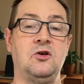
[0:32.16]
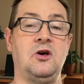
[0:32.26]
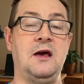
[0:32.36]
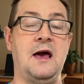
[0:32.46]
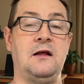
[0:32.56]
to
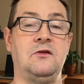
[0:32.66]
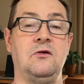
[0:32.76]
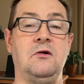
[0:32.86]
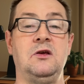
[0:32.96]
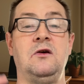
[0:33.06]
show you how to
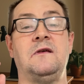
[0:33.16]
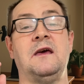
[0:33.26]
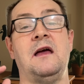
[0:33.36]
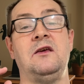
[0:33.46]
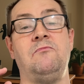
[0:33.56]
do it
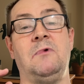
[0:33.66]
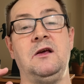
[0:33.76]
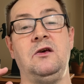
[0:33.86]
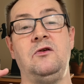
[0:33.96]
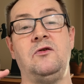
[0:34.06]
using
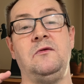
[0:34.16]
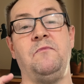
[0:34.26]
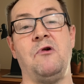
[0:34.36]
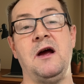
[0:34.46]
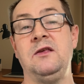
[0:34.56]
one of YouTube's
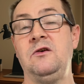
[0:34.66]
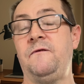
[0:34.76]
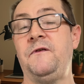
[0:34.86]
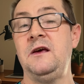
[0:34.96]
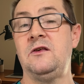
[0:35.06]
brand
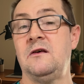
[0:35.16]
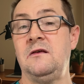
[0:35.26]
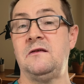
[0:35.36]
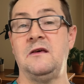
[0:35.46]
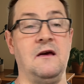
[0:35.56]
new
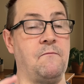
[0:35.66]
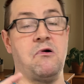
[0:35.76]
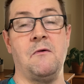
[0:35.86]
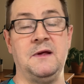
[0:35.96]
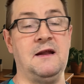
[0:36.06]
features that you've
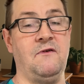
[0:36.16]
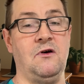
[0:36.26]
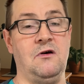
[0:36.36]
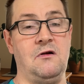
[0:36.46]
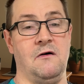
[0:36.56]
probably never
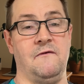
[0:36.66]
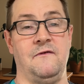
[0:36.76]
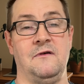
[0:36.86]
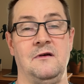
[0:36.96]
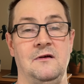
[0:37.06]
heard
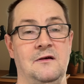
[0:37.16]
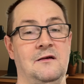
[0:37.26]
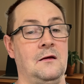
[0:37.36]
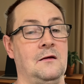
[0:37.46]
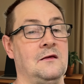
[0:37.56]
of.
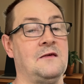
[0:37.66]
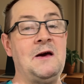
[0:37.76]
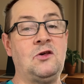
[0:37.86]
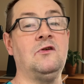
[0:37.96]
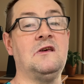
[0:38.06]
So
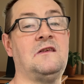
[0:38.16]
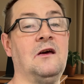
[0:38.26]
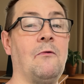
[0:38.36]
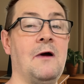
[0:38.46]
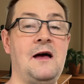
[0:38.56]
make sure you
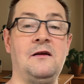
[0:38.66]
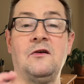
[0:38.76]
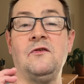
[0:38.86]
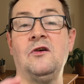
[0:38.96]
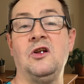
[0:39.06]
stick around
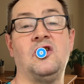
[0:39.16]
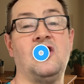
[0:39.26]
because I'm going to